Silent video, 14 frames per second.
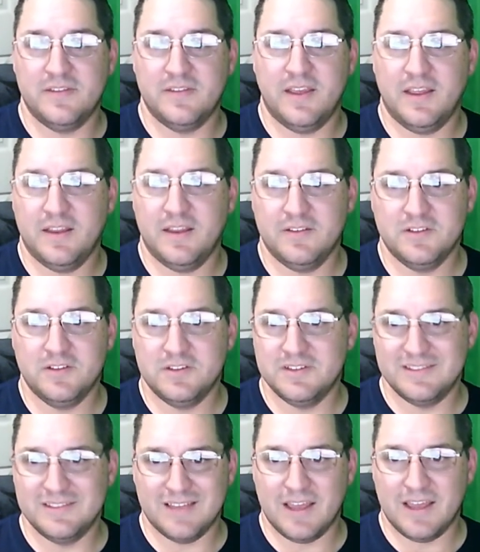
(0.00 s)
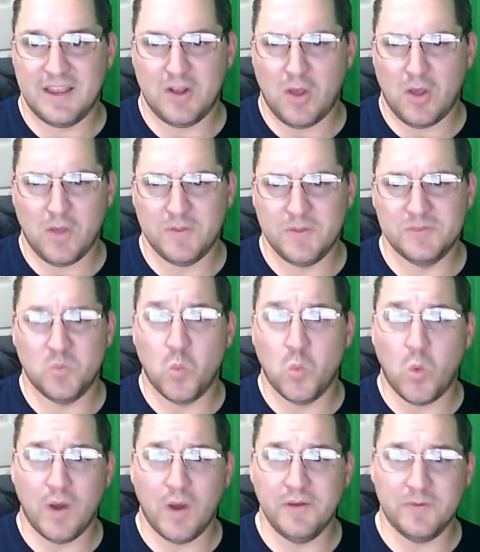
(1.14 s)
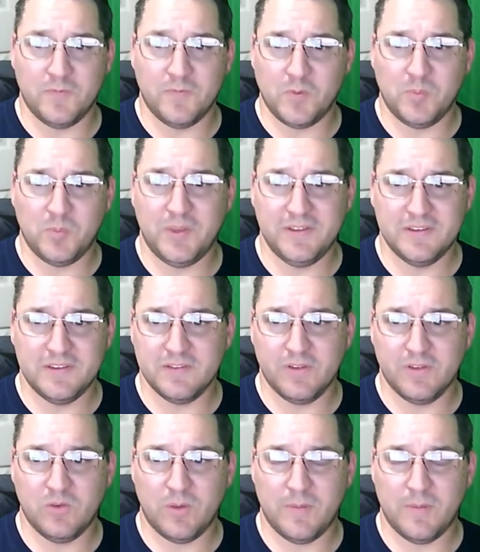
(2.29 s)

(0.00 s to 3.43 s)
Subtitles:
and to design all these wonderful pieces of equipment.